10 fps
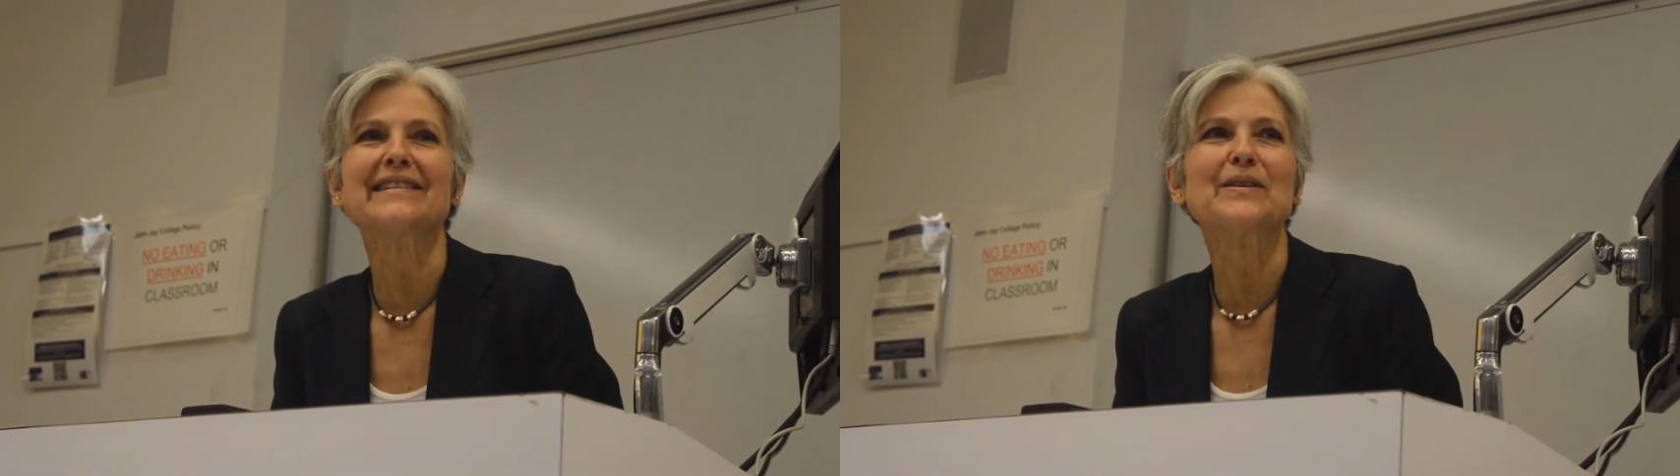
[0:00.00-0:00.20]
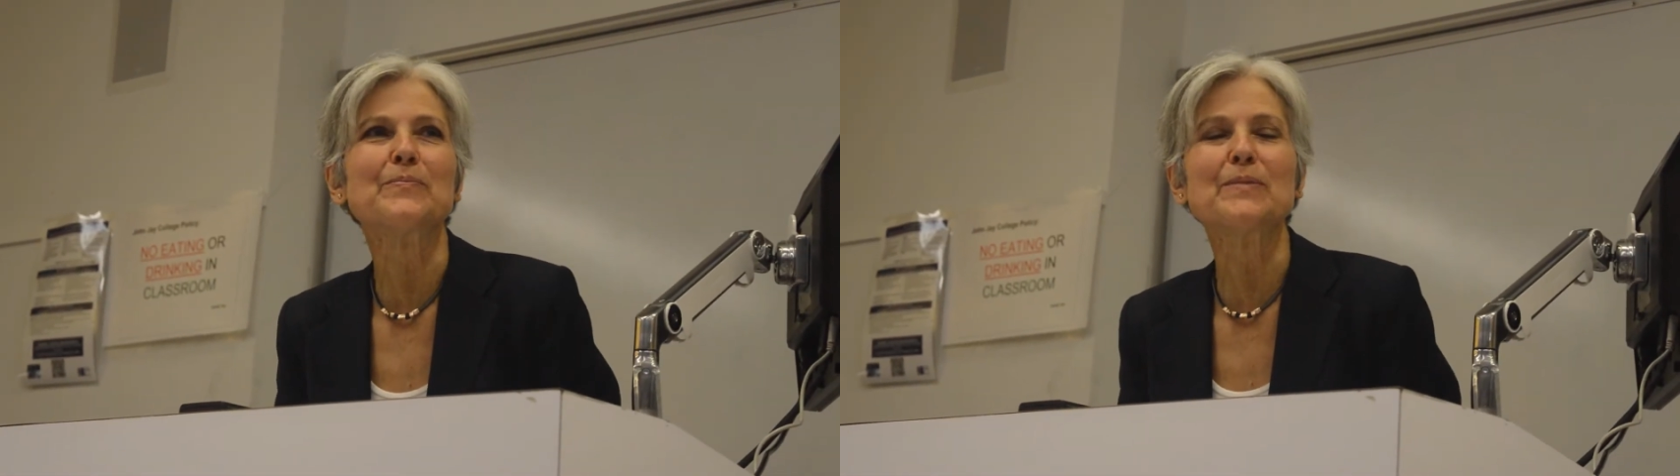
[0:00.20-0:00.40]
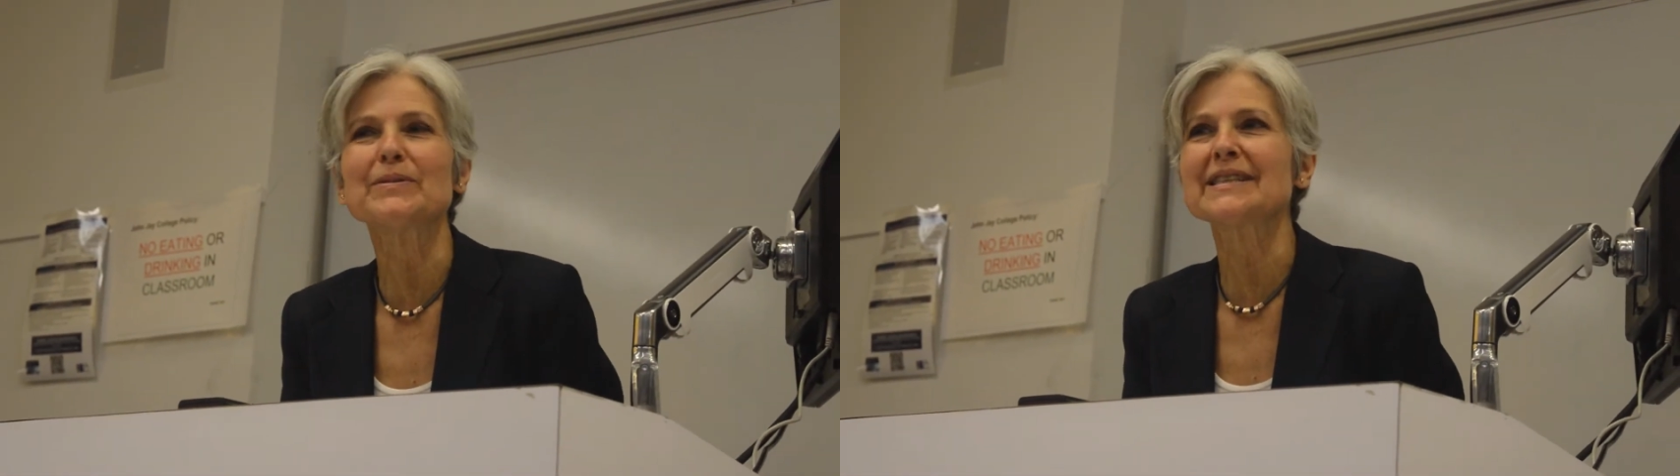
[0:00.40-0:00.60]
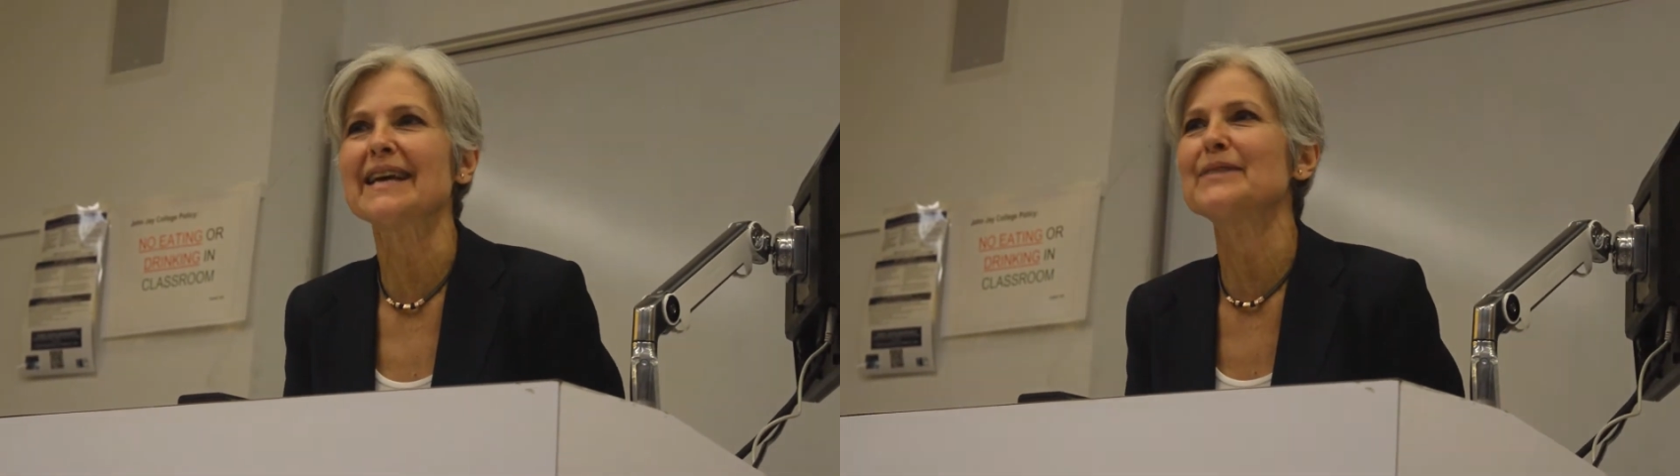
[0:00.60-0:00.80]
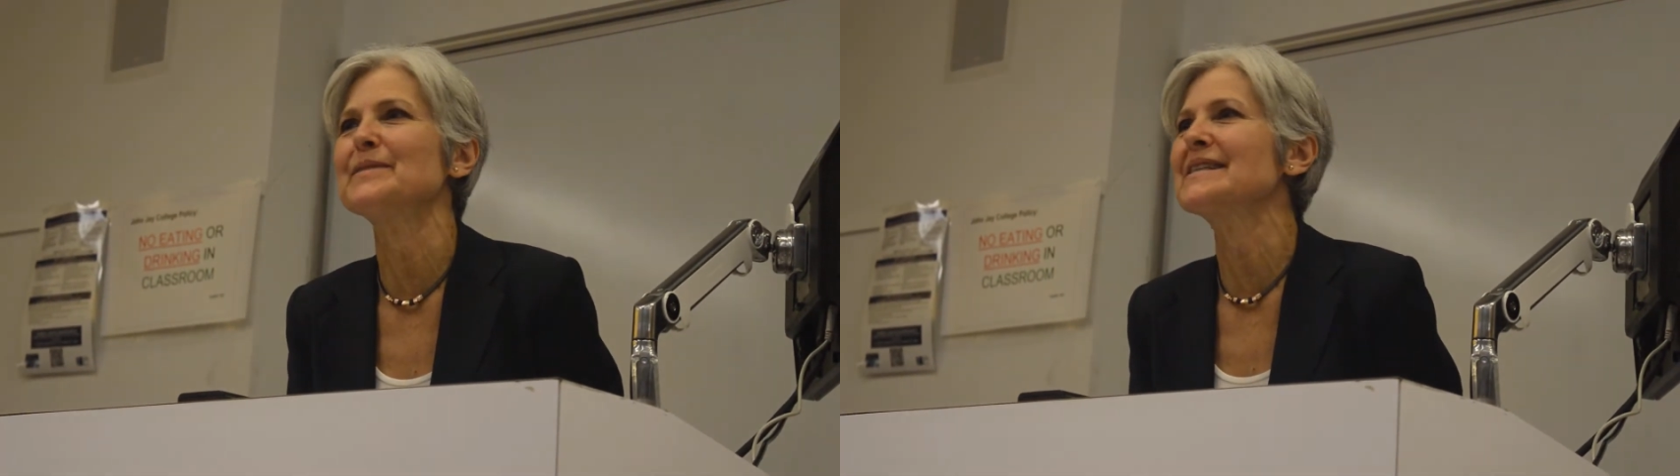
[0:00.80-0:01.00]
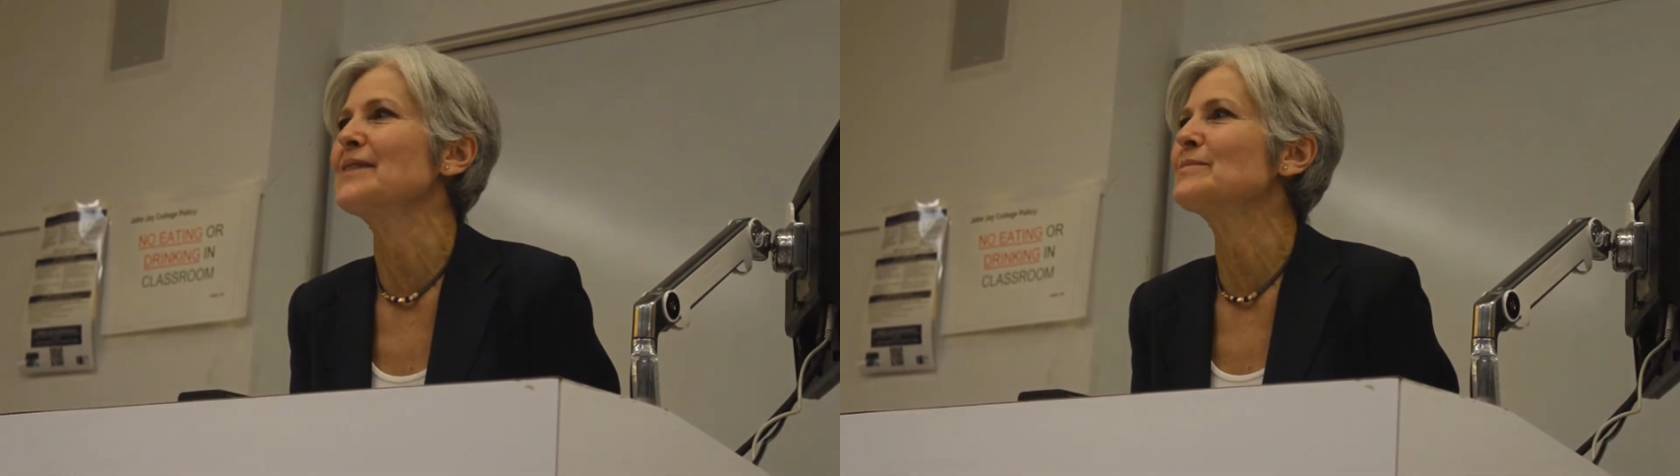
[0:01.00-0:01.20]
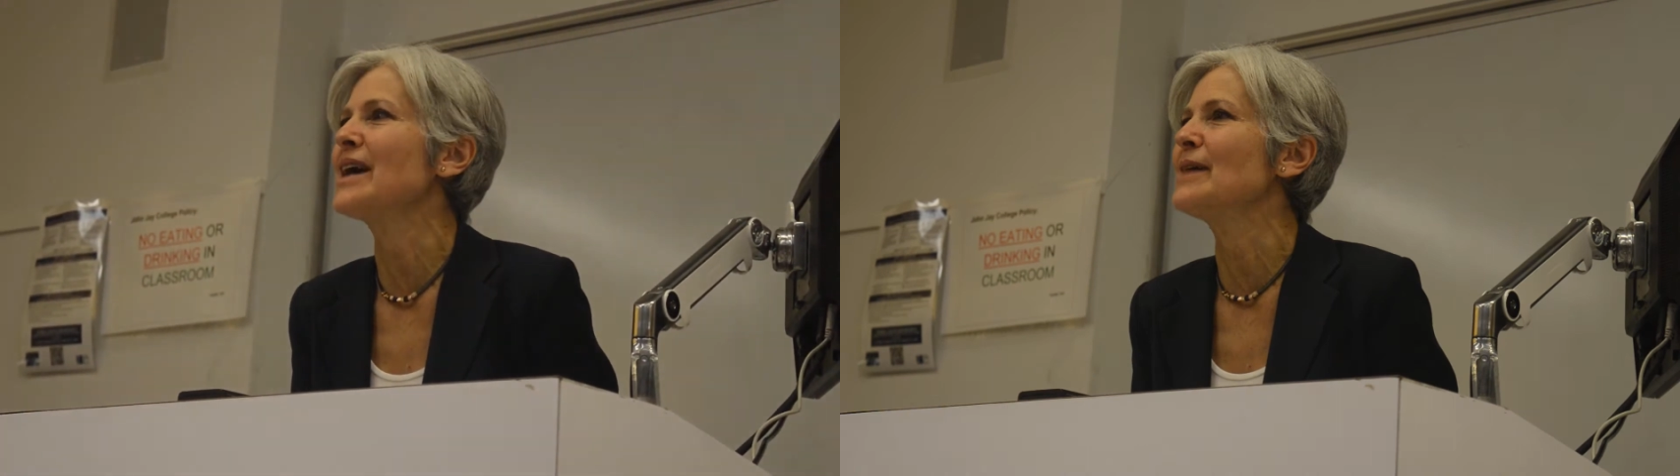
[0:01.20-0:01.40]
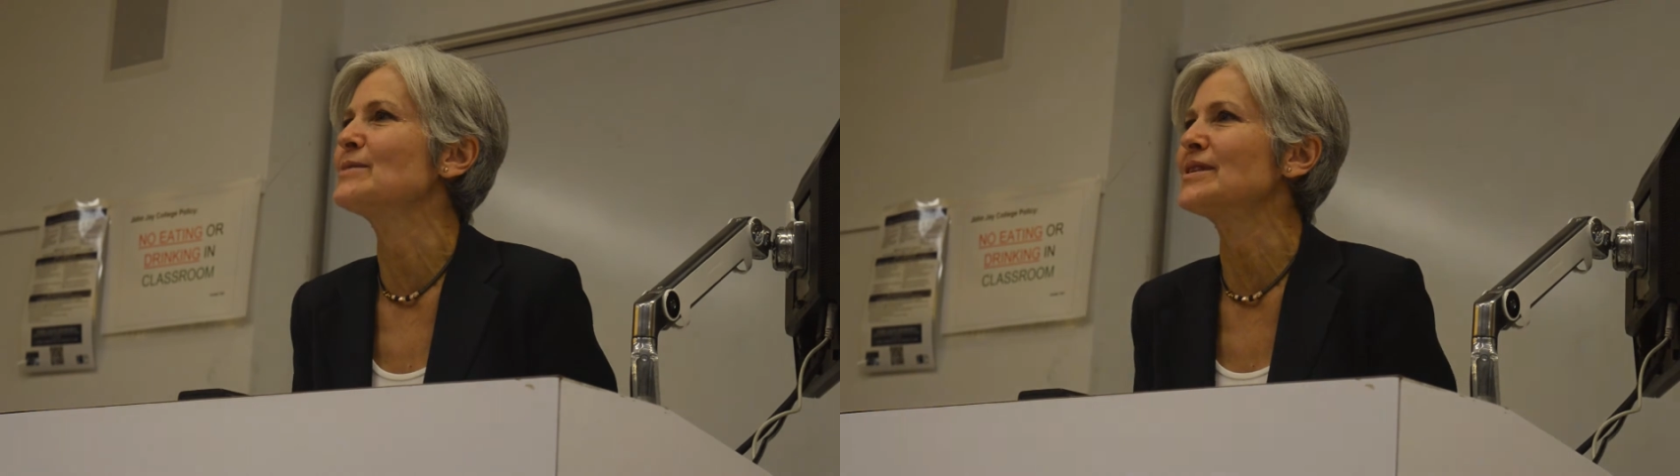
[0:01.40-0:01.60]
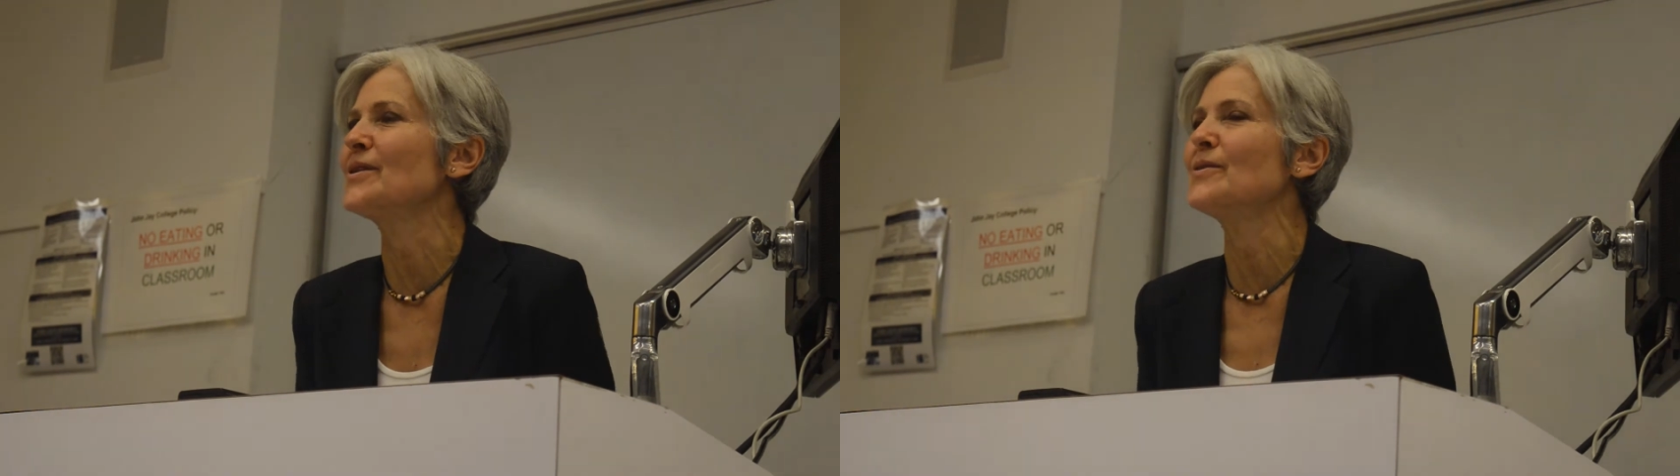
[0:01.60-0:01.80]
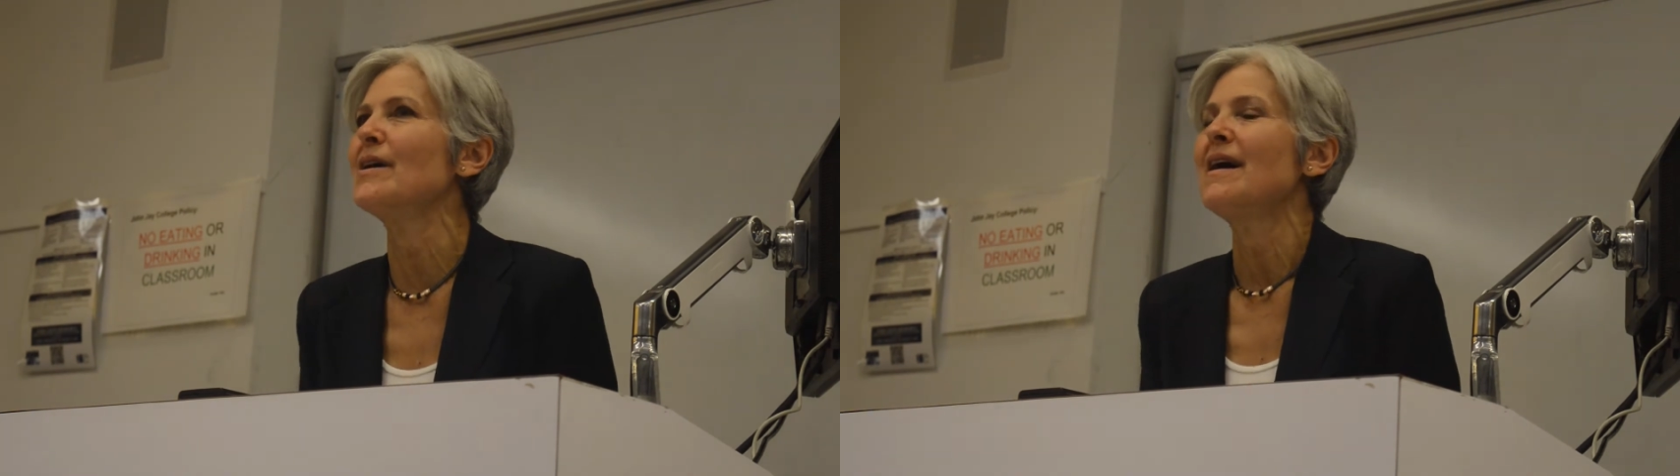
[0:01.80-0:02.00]
You know, people say to me sometimes,
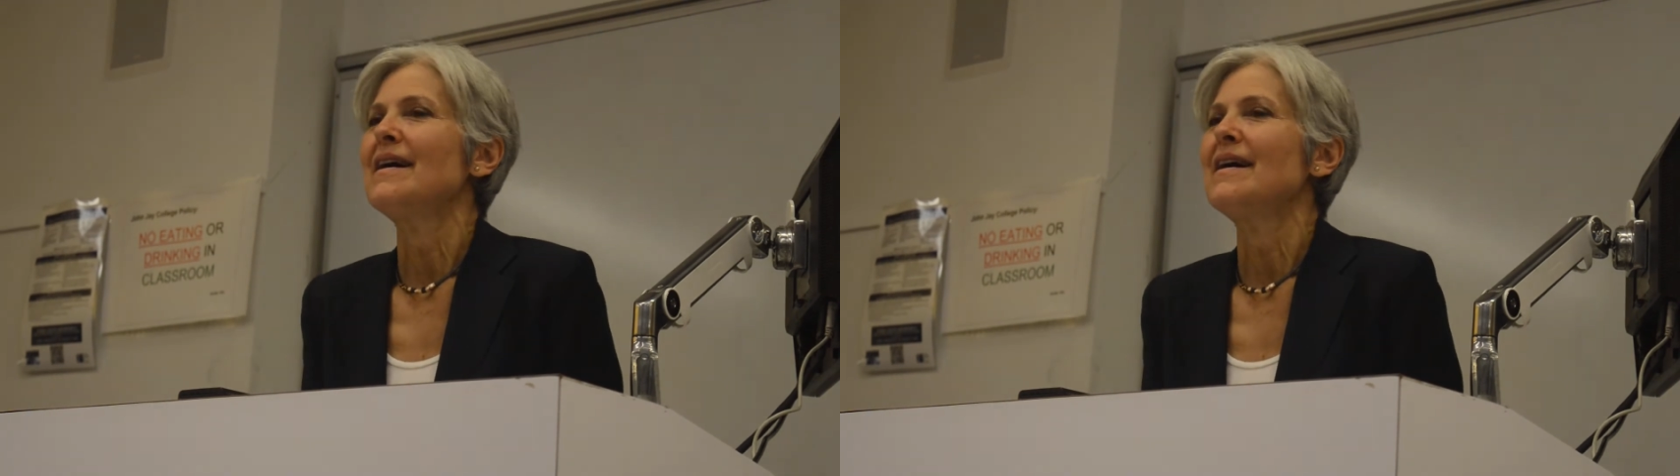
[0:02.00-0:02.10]
so